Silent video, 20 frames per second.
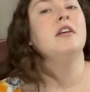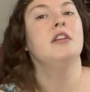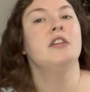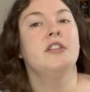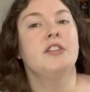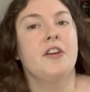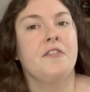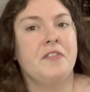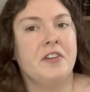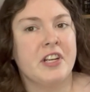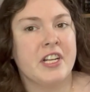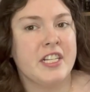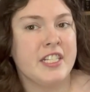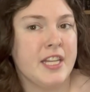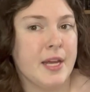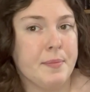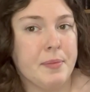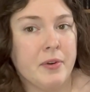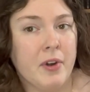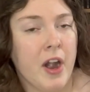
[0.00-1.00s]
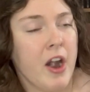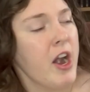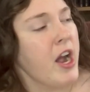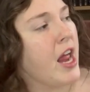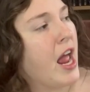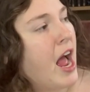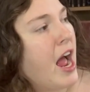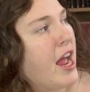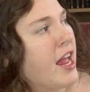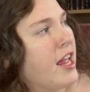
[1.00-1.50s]
So for
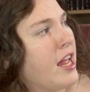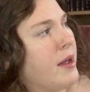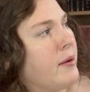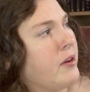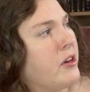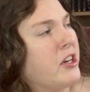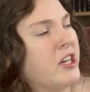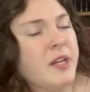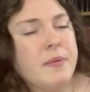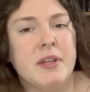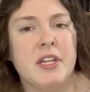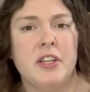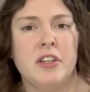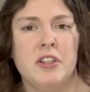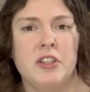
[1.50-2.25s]
contemporary, I am going to be